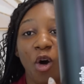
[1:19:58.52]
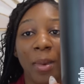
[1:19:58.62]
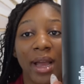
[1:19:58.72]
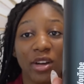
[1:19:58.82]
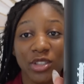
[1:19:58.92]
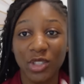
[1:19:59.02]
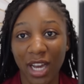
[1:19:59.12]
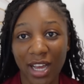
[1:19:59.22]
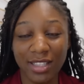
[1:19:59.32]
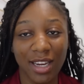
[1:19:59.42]
Oh my god, you
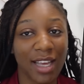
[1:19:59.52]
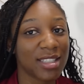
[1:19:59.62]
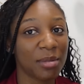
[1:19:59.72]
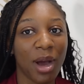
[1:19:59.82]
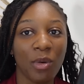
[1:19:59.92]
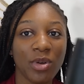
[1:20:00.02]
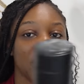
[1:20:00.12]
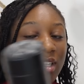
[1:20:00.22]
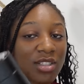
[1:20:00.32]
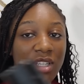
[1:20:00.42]
guys, the last time I
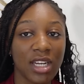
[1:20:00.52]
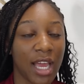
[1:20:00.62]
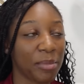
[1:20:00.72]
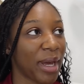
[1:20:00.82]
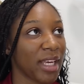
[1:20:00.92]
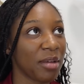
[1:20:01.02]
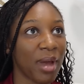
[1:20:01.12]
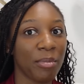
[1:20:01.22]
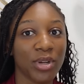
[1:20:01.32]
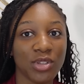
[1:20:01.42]
was literally like packing
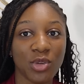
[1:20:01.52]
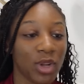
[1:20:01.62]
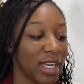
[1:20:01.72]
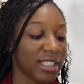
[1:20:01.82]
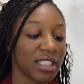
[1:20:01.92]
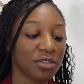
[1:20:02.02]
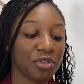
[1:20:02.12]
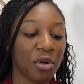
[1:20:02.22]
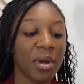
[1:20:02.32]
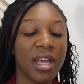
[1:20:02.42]
my bottle collection
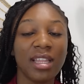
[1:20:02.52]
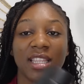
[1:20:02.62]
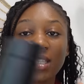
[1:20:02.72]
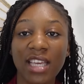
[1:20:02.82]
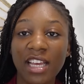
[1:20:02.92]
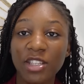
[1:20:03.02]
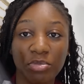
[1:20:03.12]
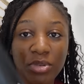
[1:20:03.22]
from this year's